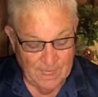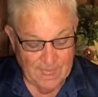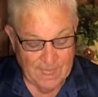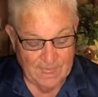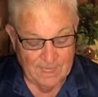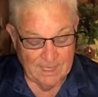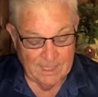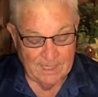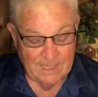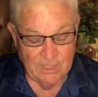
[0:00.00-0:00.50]

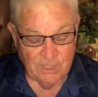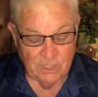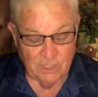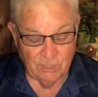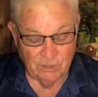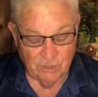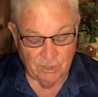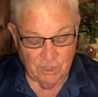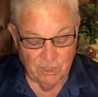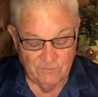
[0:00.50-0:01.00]
and he
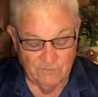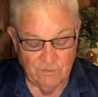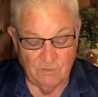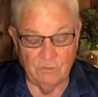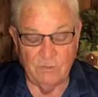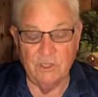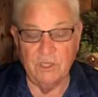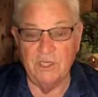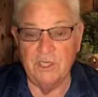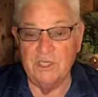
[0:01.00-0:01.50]
shall give
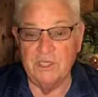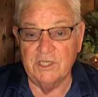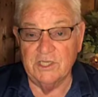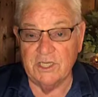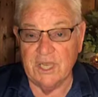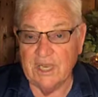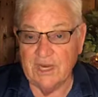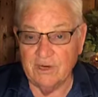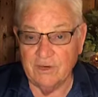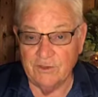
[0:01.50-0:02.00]
you the
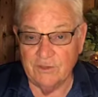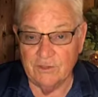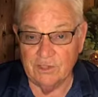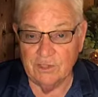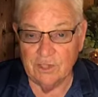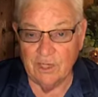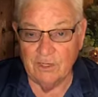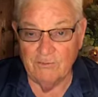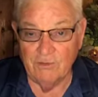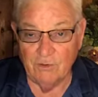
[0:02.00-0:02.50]
desires
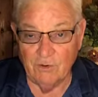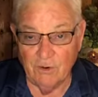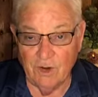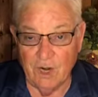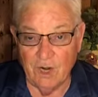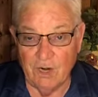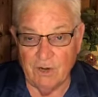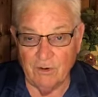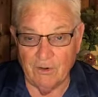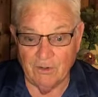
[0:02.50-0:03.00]
of your
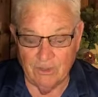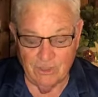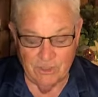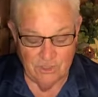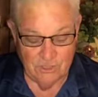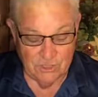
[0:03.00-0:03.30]
heart."